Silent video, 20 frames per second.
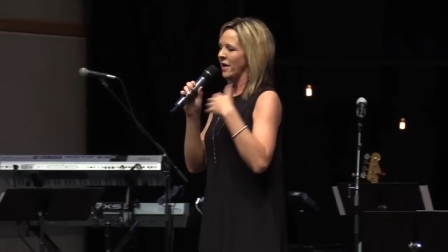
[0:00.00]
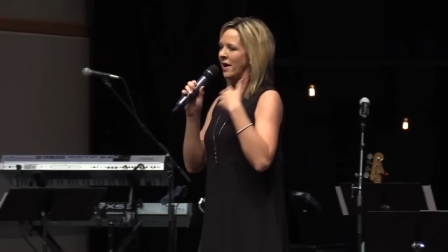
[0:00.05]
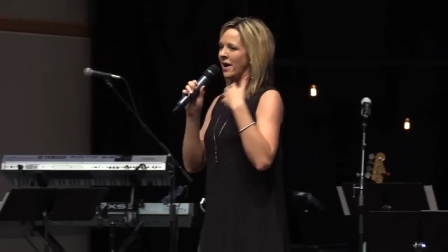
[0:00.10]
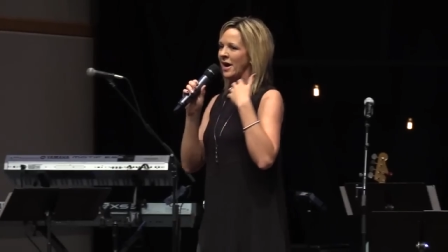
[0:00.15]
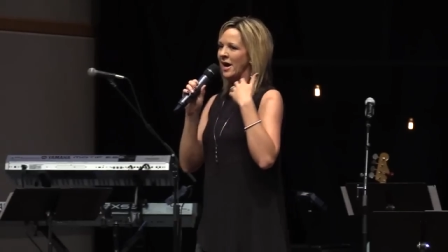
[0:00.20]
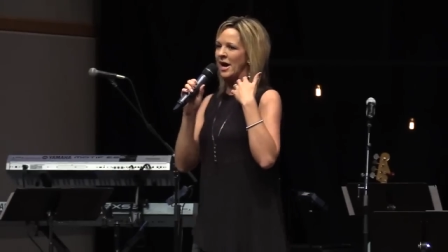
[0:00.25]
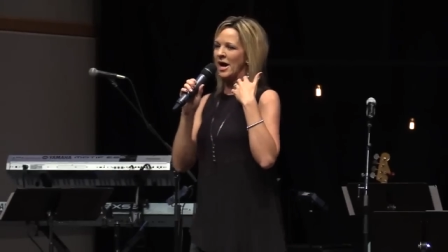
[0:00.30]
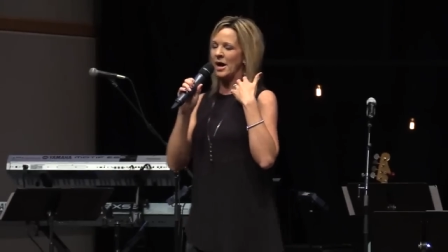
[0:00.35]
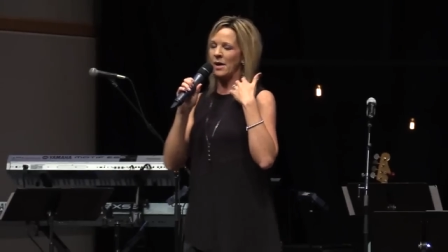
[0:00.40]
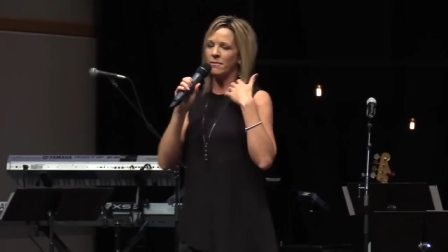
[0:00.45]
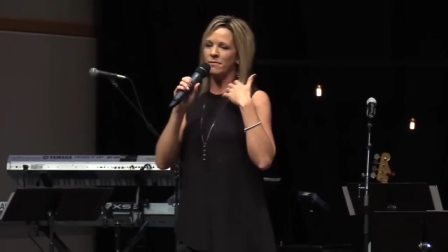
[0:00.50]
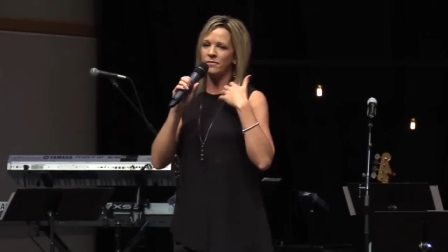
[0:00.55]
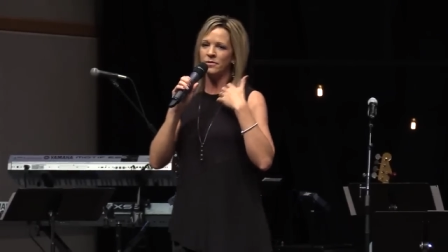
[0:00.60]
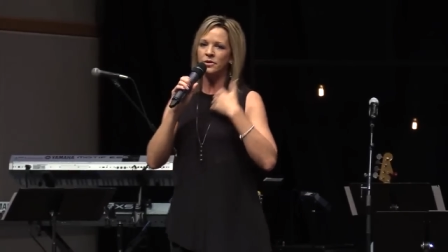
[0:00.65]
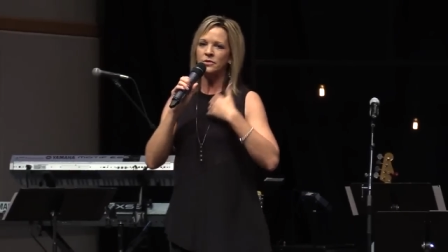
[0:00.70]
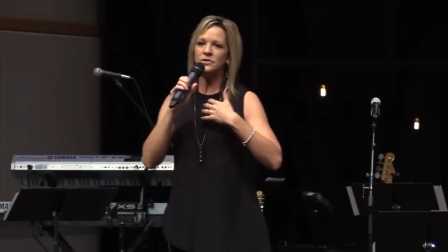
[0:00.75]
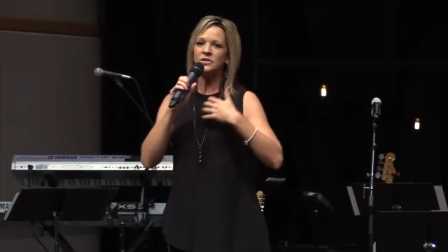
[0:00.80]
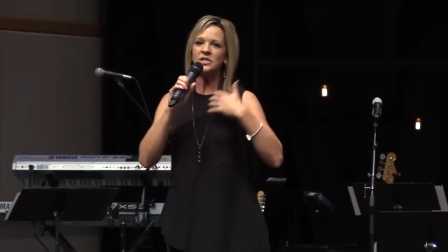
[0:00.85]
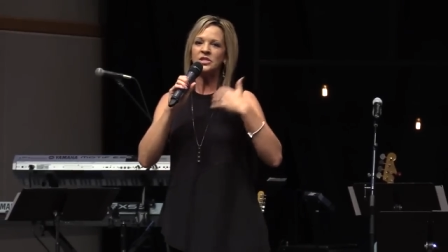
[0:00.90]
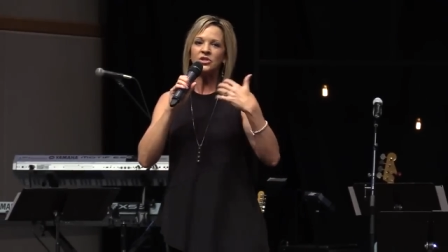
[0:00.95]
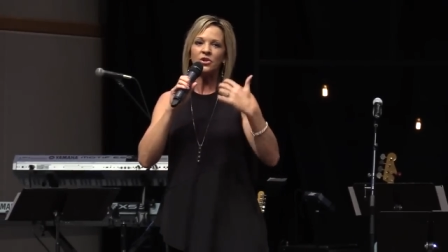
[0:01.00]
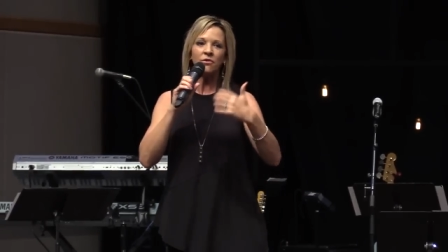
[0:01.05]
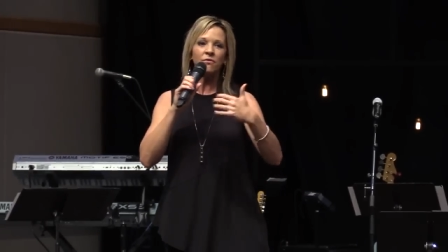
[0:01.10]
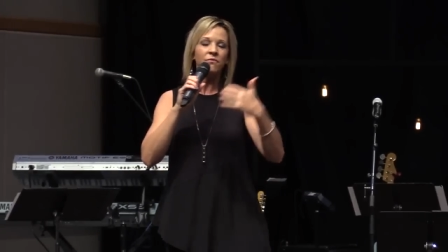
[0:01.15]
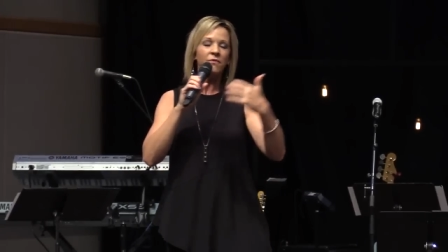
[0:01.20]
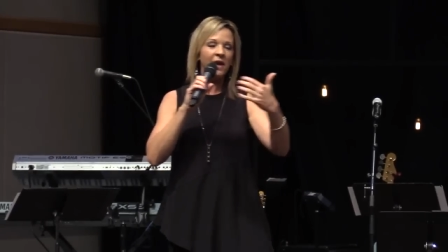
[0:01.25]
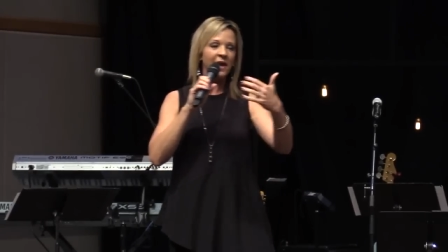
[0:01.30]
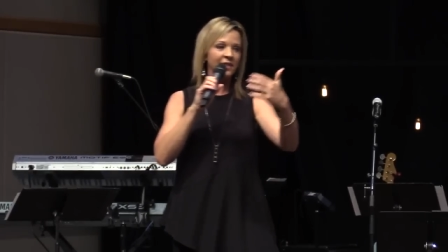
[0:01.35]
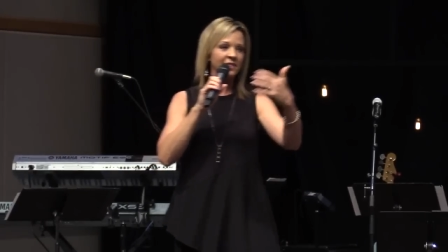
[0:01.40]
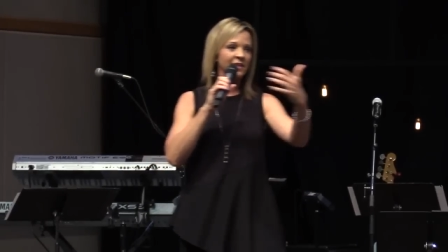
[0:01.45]
um, losing your
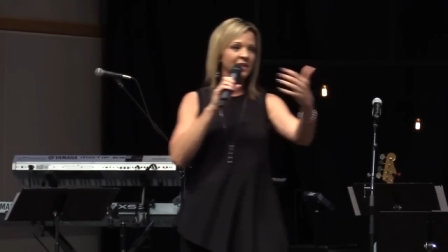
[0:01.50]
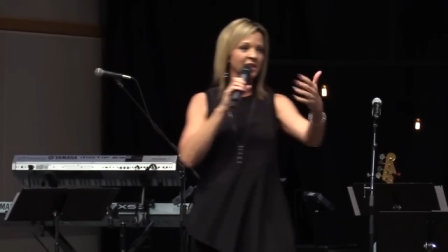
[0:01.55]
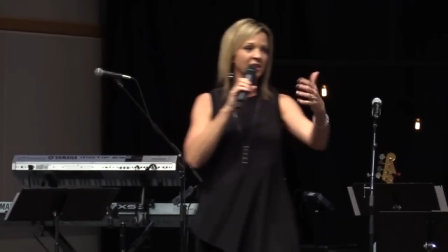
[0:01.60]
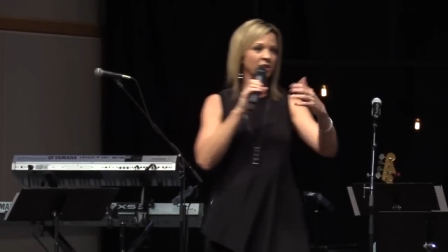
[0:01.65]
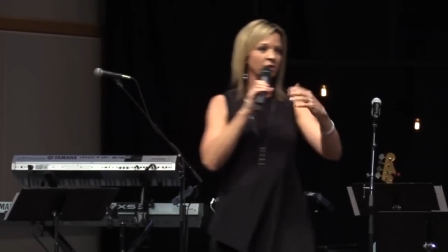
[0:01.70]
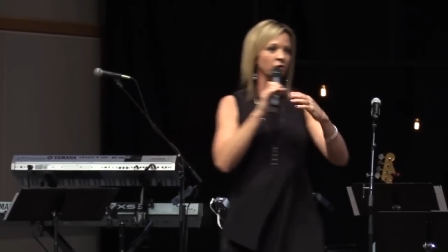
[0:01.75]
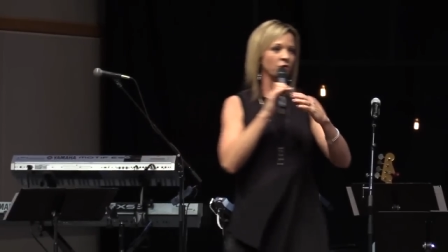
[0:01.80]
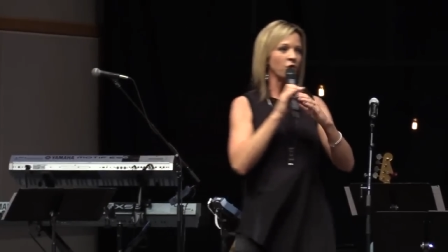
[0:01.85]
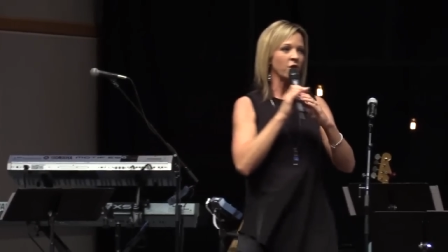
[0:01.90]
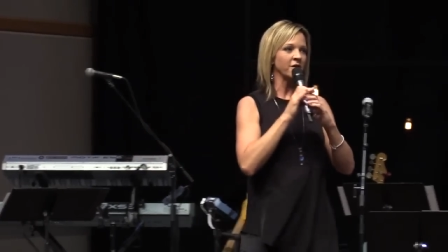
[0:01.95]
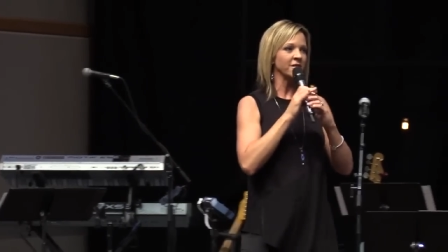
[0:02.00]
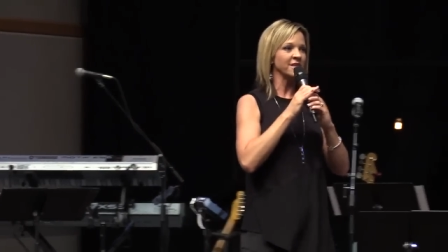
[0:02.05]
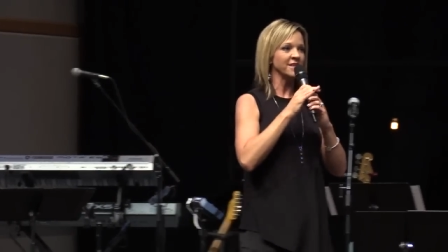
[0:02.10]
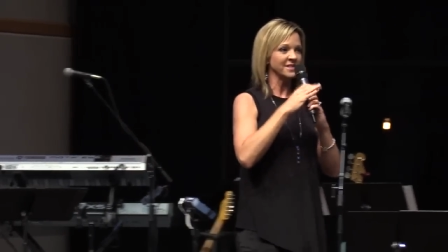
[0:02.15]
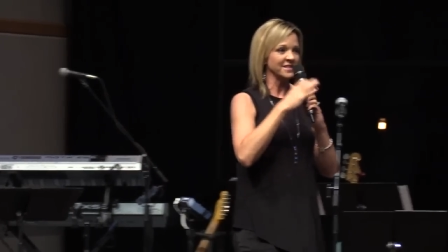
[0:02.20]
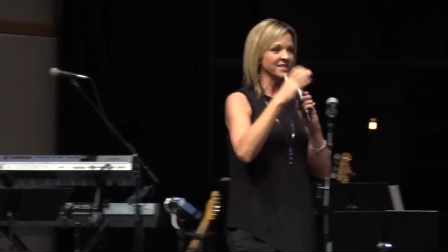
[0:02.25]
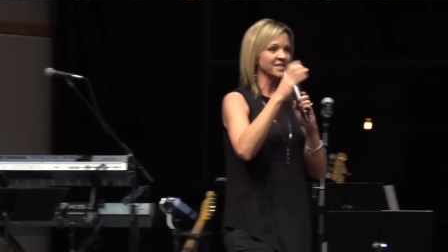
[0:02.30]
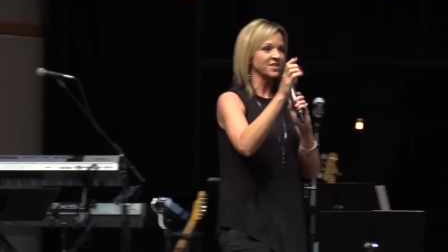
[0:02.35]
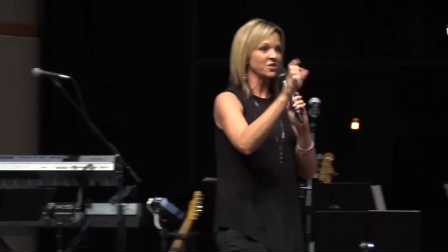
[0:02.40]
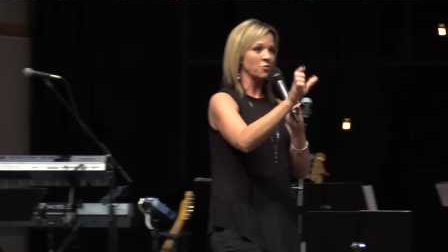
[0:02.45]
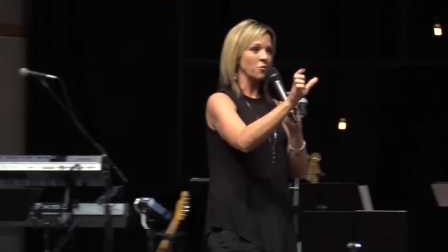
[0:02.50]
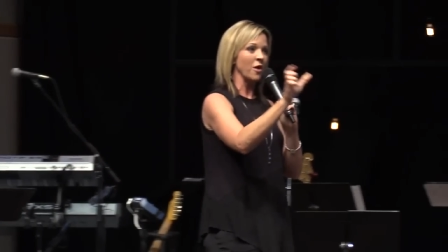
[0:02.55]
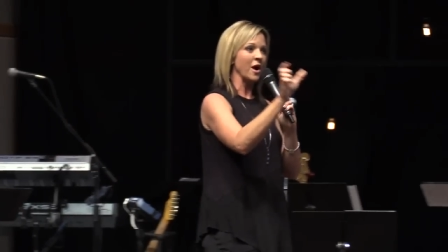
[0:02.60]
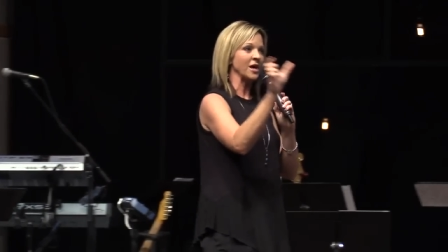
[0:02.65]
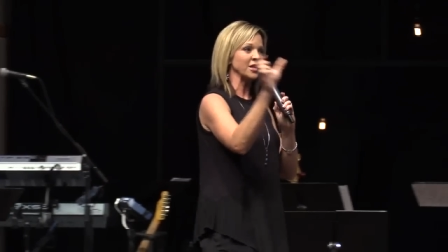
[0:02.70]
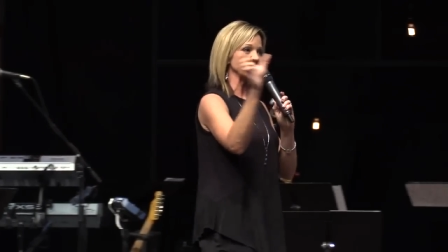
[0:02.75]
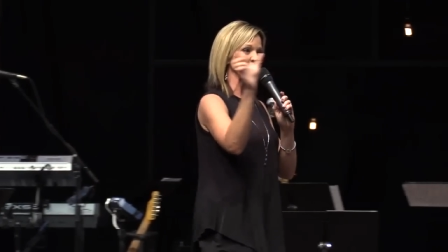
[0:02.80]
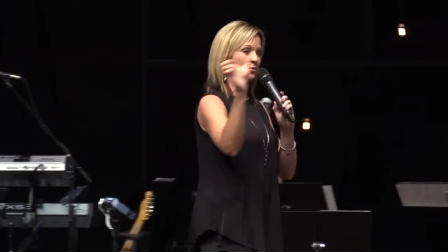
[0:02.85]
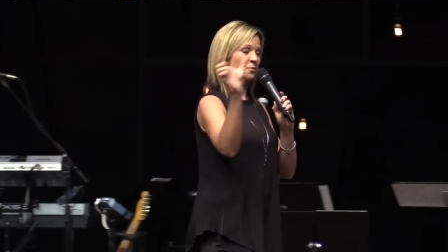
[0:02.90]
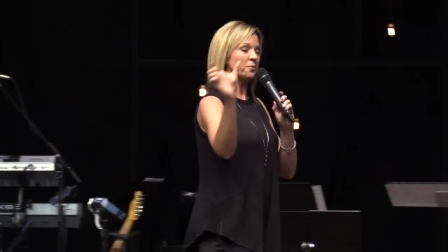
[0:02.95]
faith in the Lord, this is the
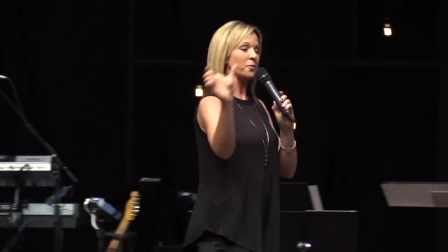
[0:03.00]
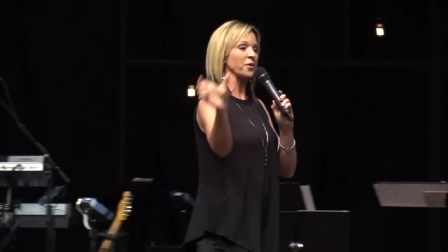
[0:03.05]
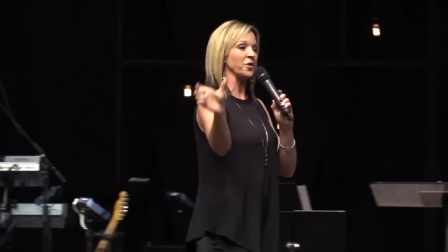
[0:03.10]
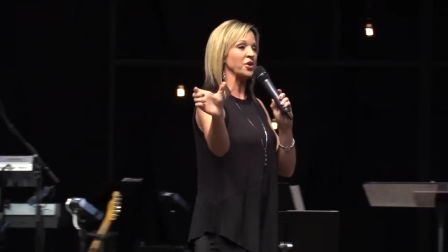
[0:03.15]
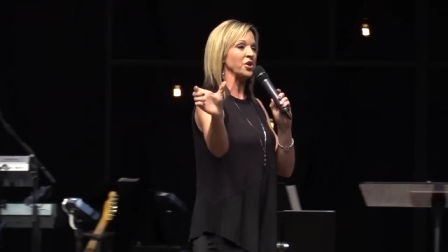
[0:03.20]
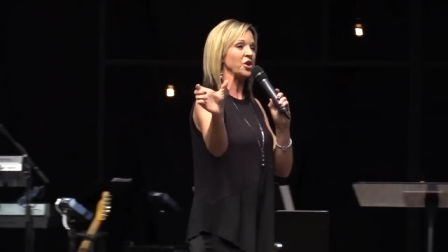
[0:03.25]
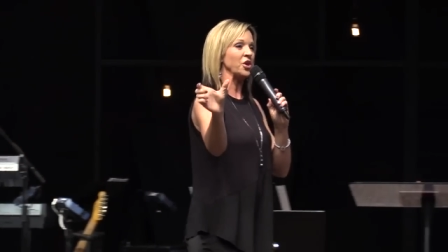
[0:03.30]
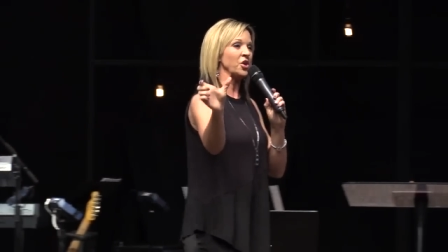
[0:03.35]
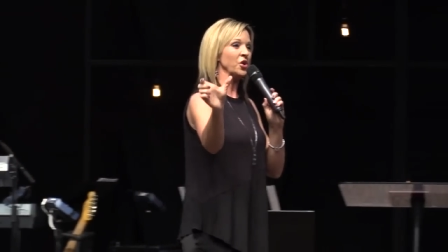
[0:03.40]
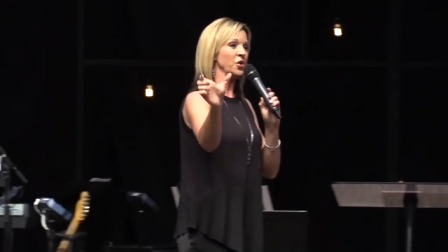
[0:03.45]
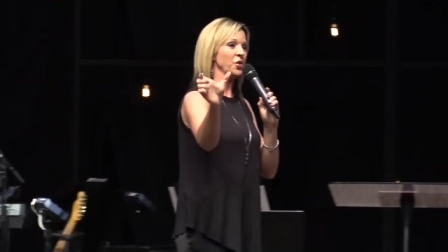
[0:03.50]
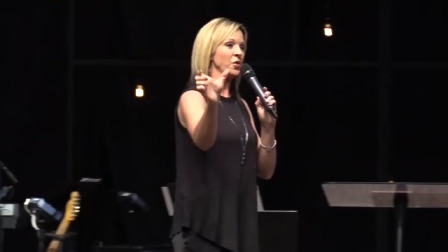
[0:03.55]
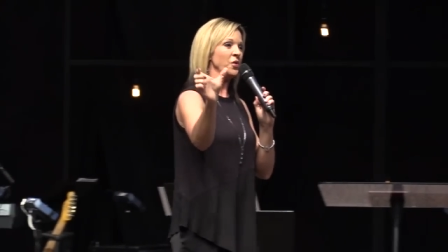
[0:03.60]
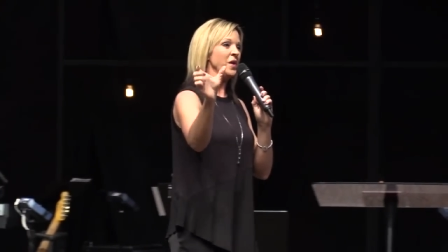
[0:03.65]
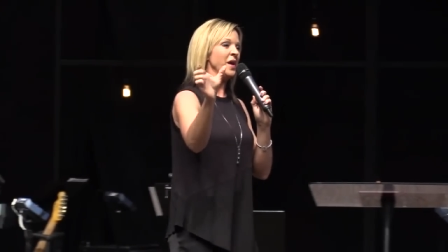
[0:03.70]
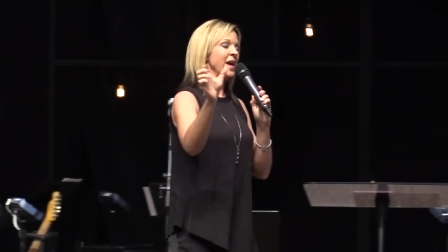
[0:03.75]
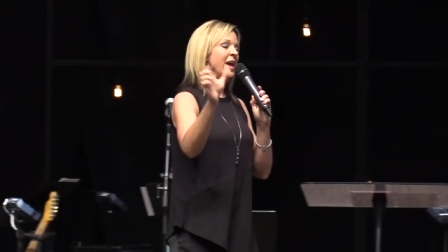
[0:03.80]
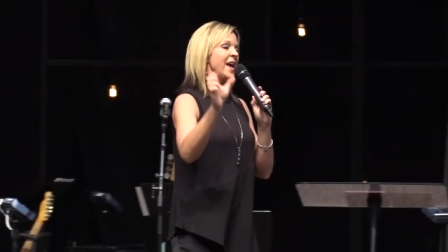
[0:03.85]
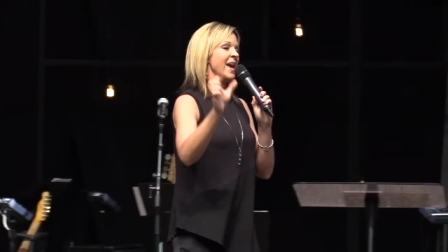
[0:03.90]
watch for you.